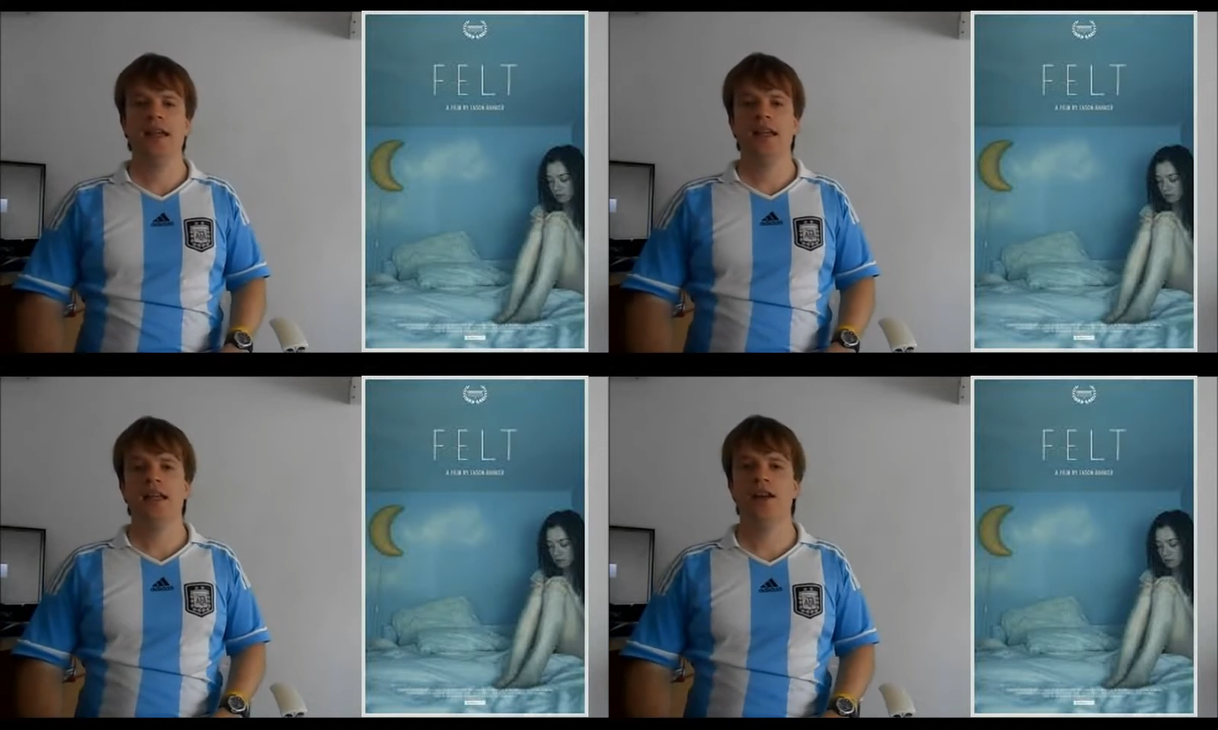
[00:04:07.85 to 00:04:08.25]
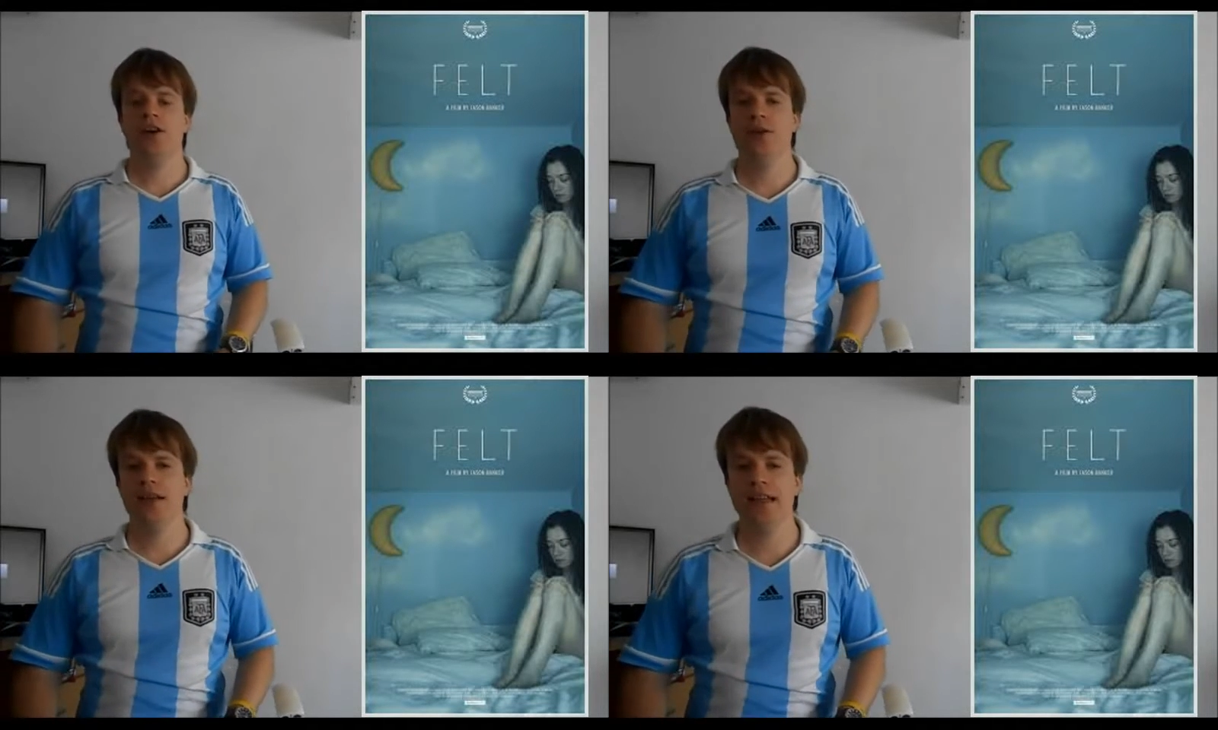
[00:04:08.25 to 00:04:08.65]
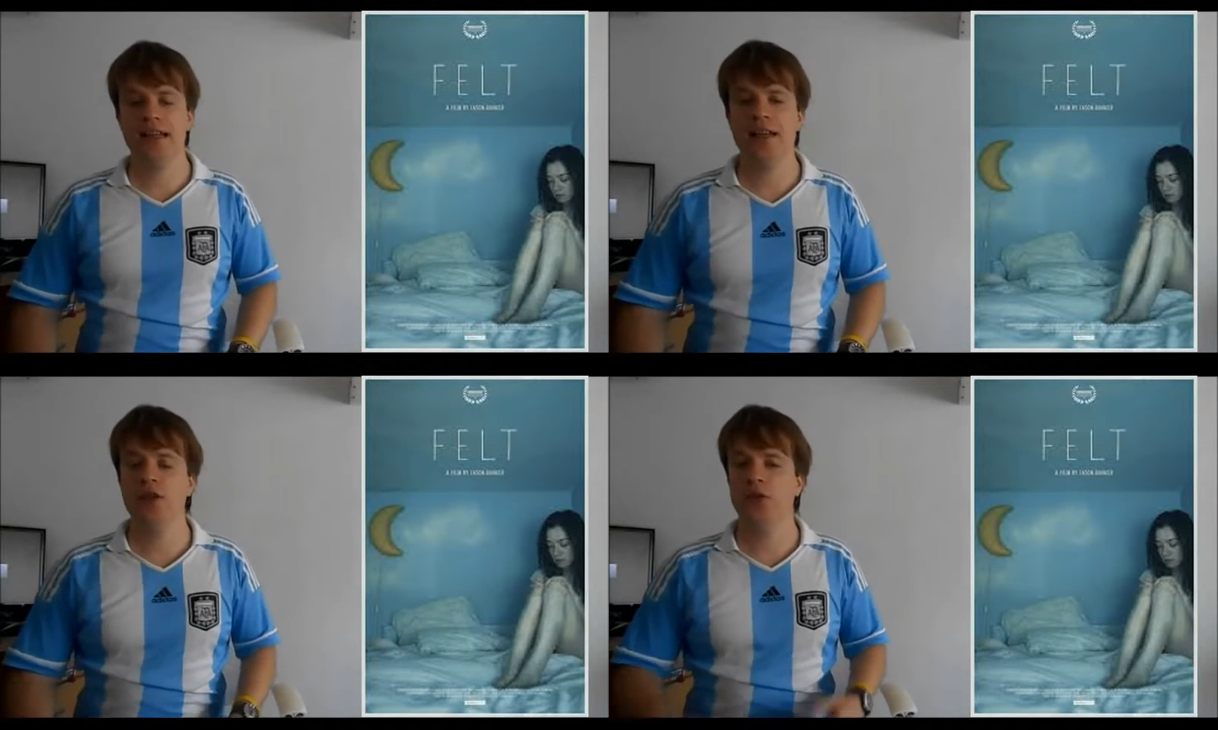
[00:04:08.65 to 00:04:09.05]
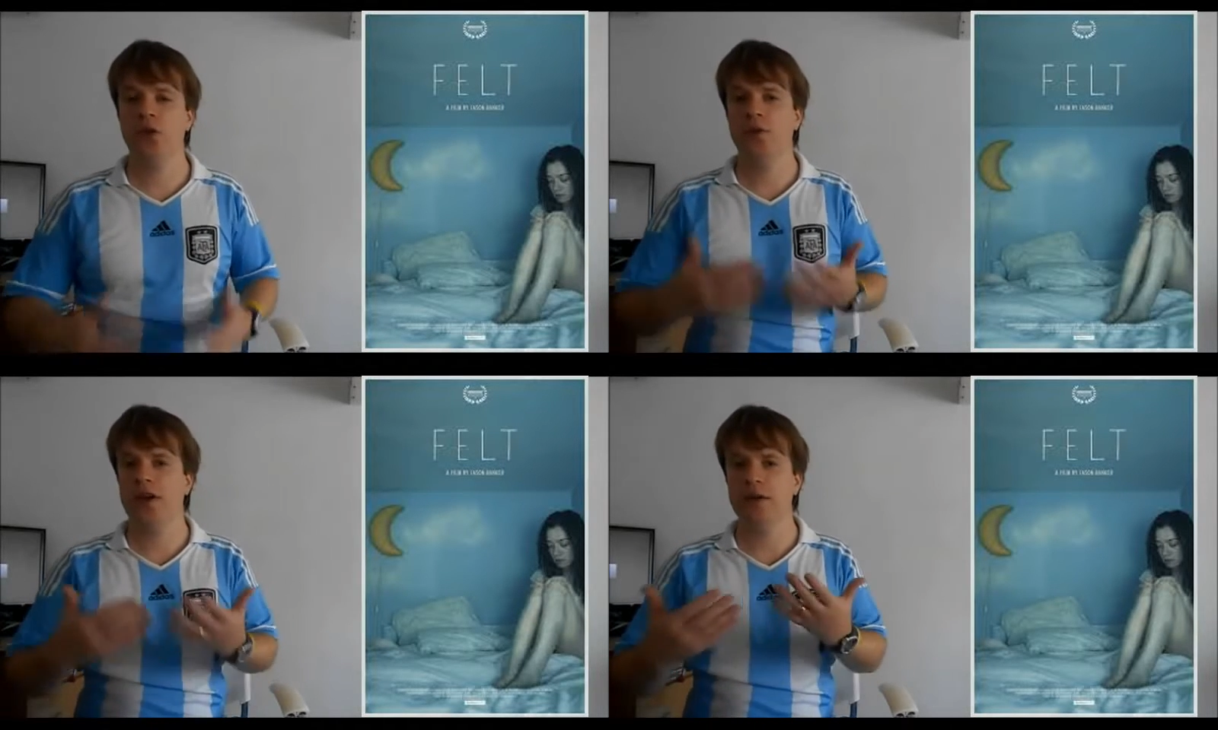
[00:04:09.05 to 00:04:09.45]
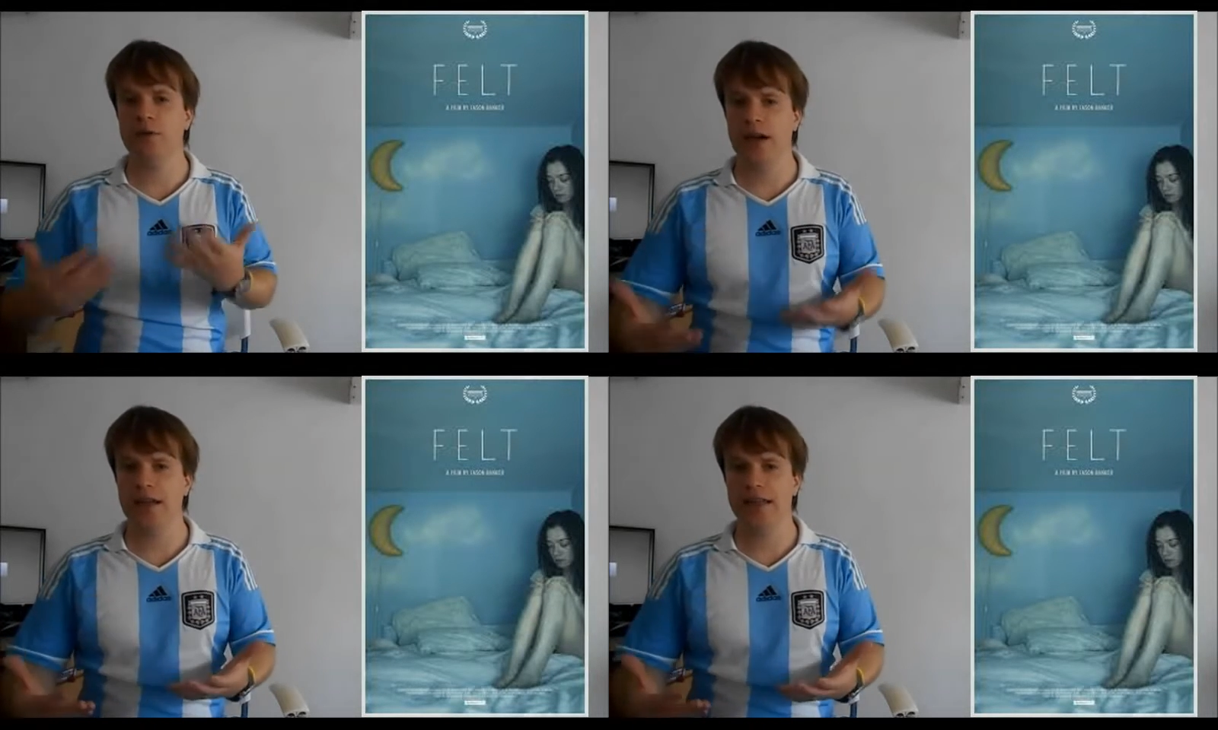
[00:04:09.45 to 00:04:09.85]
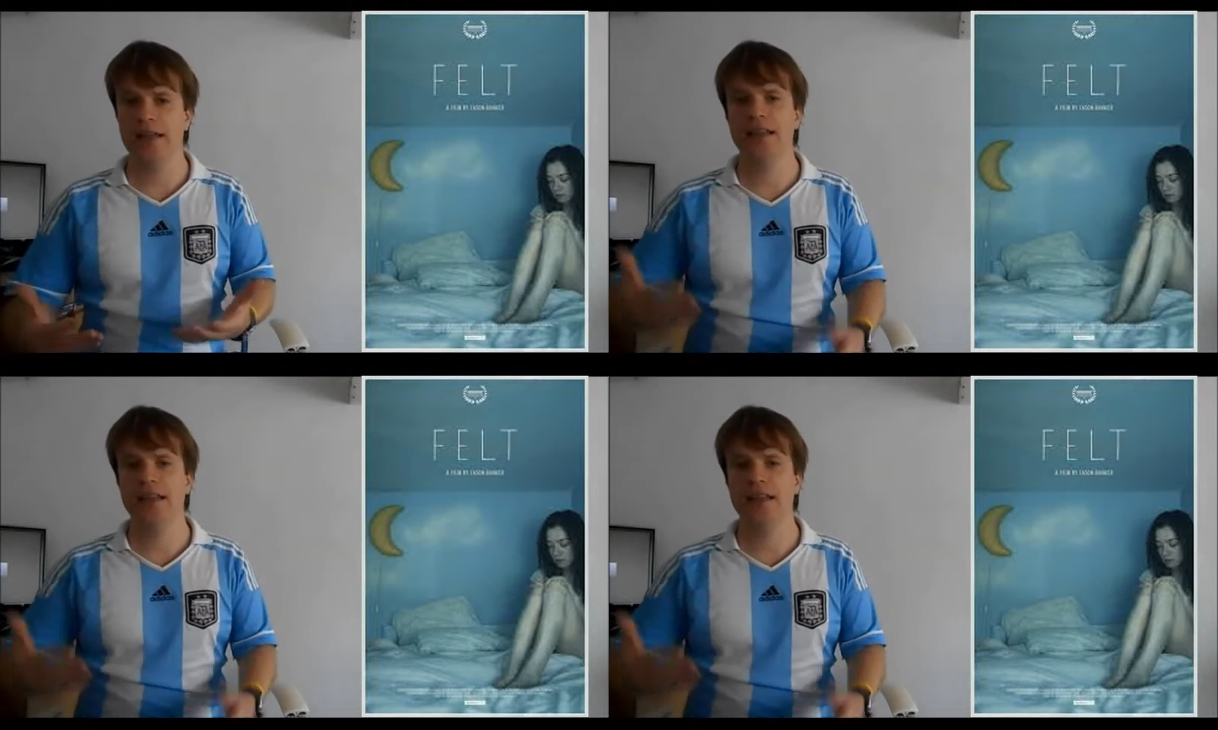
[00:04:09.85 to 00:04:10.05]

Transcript: you know, it is all very vague.